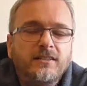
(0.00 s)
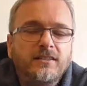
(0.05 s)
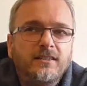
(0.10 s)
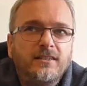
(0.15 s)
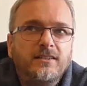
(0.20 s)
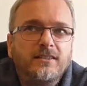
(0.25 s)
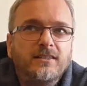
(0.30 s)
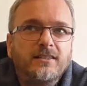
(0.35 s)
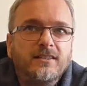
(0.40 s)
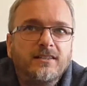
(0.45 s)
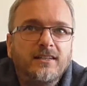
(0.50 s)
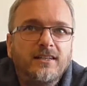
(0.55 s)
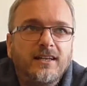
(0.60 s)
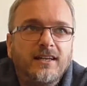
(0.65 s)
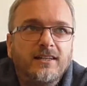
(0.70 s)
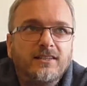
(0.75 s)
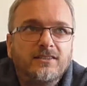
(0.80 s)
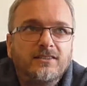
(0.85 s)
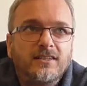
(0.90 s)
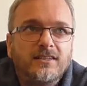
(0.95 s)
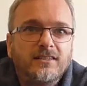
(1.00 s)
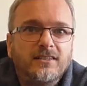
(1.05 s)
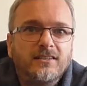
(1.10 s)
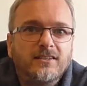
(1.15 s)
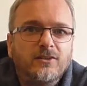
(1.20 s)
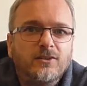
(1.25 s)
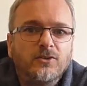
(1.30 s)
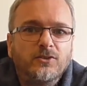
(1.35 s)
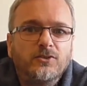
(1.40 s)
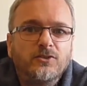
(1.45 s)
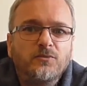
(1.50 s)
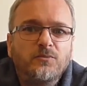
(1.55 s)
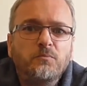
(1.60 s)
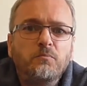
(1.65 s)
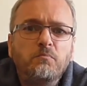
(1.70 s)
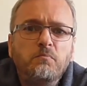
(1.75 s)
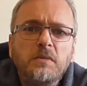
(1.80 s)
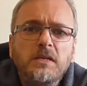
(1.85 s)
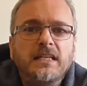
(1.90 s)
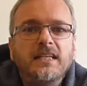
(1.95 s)
oh, it's like lots of
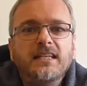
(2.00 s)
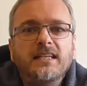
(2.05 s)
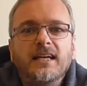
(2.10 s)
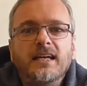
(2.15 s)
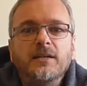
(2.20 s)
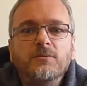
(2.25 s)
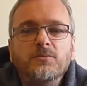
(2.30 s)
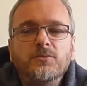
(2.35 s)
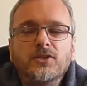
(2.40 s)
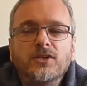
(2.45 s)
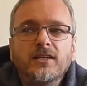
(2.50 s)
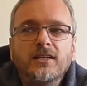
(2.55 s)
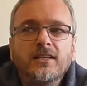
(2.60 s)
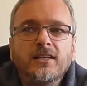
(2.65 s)
mini games.